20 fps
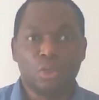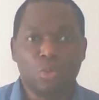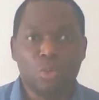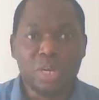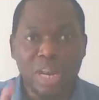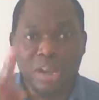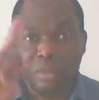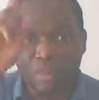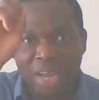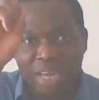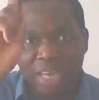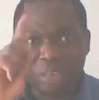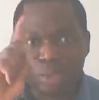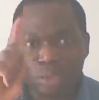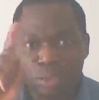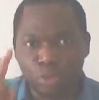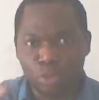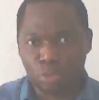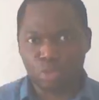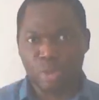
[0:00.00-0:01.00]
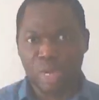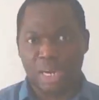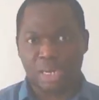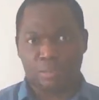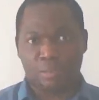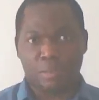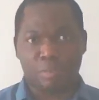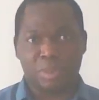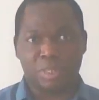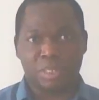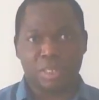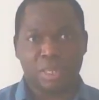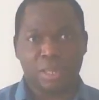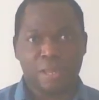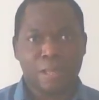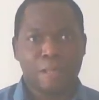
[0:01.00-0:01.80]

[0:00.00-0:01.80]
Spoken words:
You will never get to the Dual Republic.